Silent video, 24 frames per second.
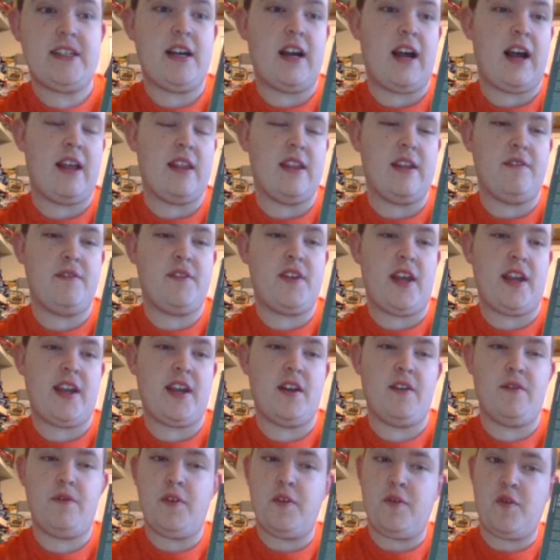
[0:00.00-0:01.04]
how they've
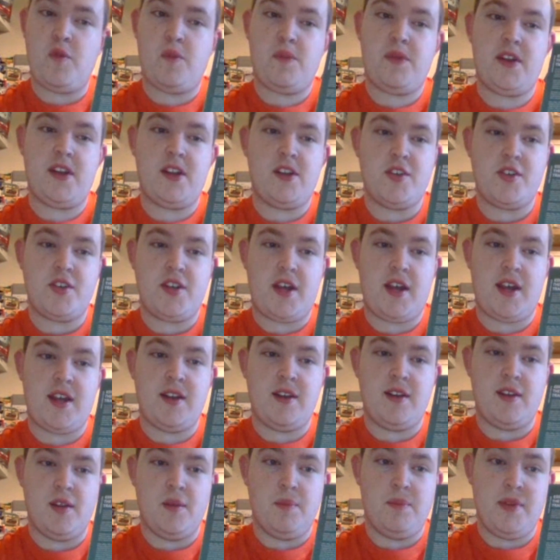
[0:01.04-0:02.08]
taken a 50% share
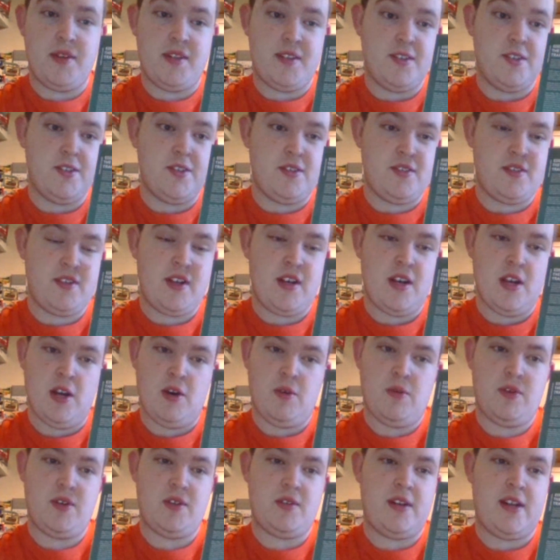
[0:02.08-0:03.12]
into the business,
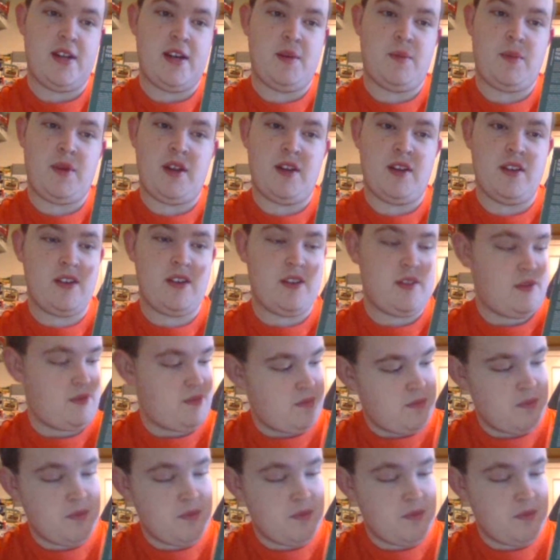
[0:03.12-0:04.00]
which now means,